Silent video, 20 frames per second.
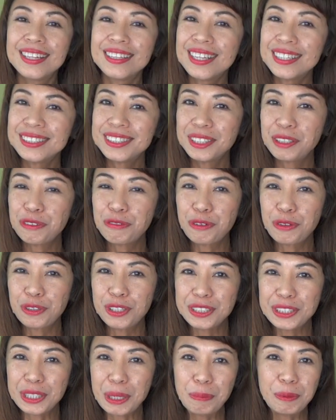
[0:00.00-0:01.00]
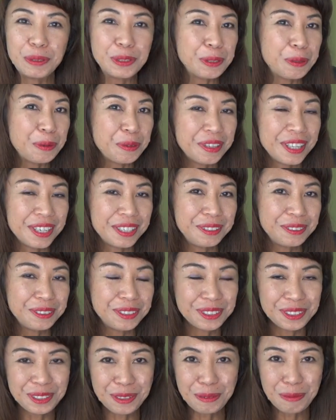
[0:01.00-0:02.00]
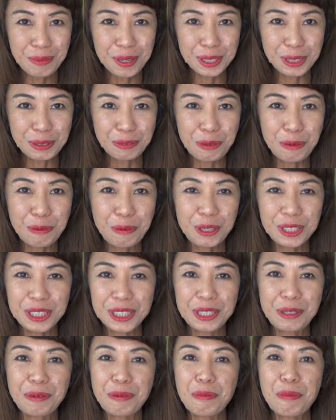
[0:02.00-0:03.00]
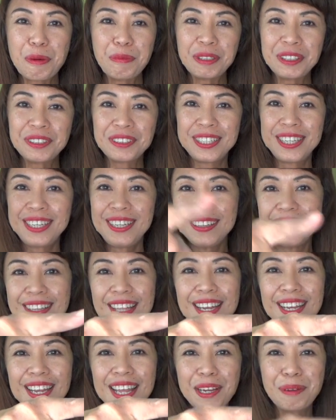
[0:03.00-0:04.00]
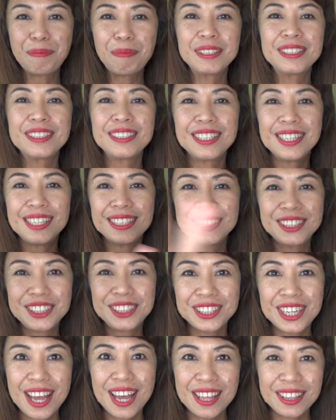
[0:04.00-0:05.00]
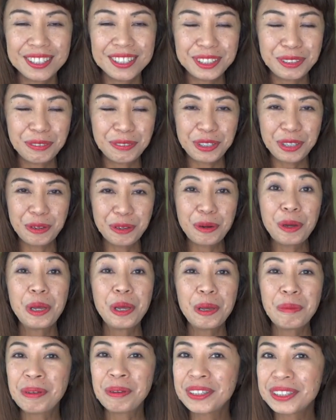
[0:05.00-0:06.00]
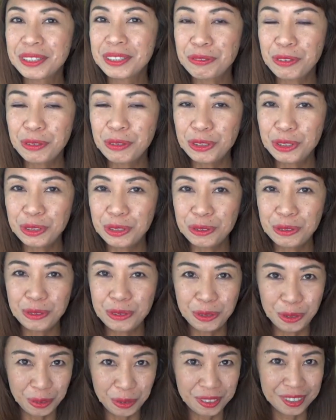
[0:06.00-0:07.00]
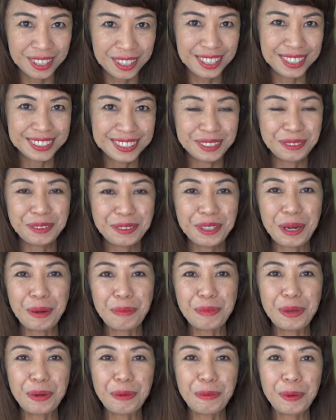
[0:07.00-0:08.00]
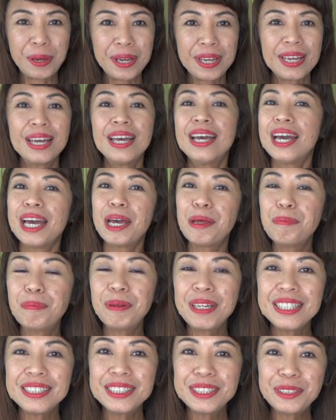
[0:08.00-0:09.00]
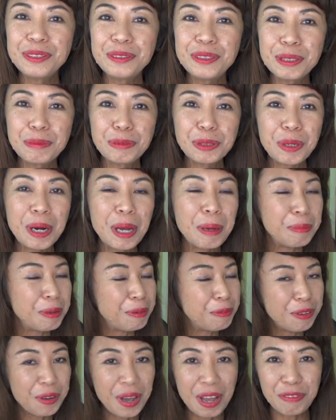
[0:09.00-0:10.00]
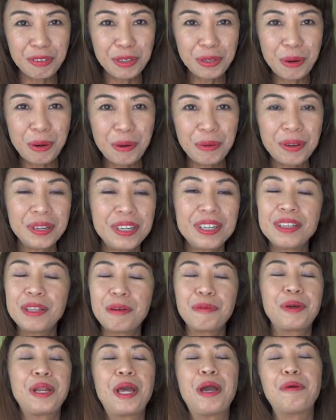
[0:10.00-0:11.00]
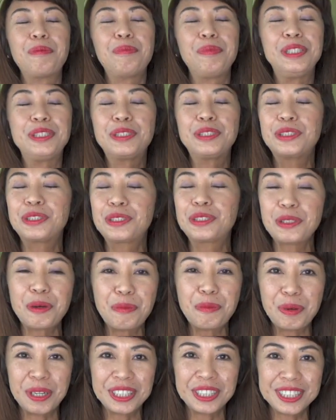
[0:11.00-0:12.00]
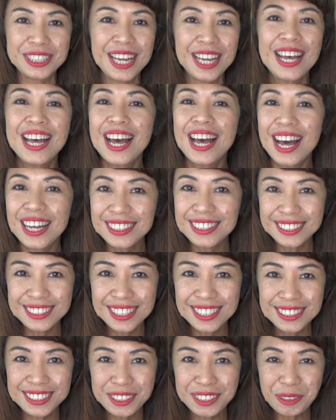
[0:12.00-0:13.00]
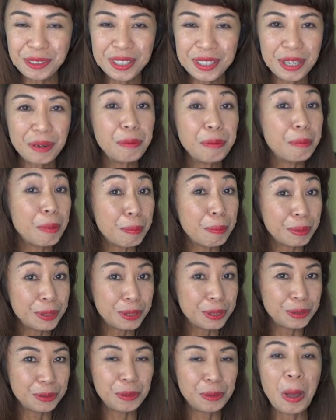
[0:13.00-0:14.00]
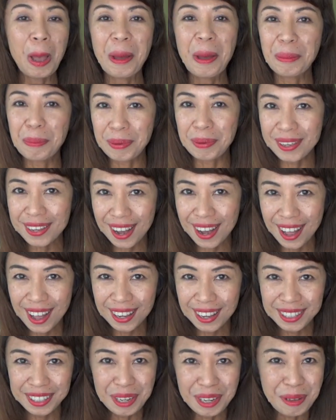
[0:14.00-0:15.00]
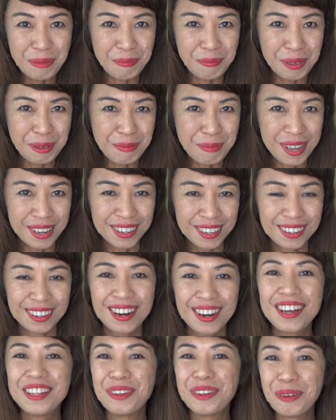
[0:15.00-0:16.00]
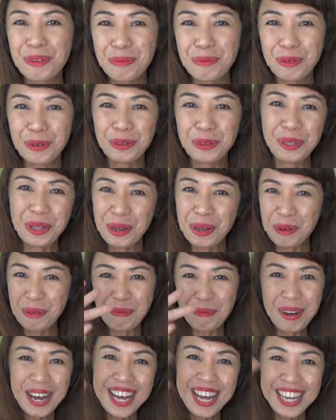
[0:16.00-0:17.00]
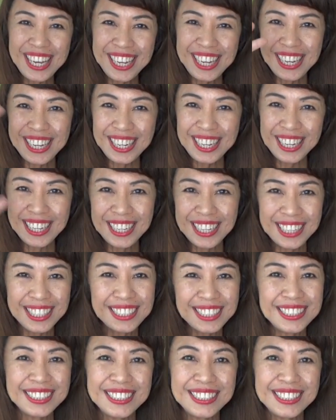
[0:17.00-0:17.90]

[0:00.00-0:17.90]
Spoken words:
That's it for this episode. Thank you so much for watching. Remember to hit that like button and share this video because if you do, good things will come your way. And please do subscribe if you haven't already. That would help me so much. Until I see you again, remember to be kind, be better, noble. Bye!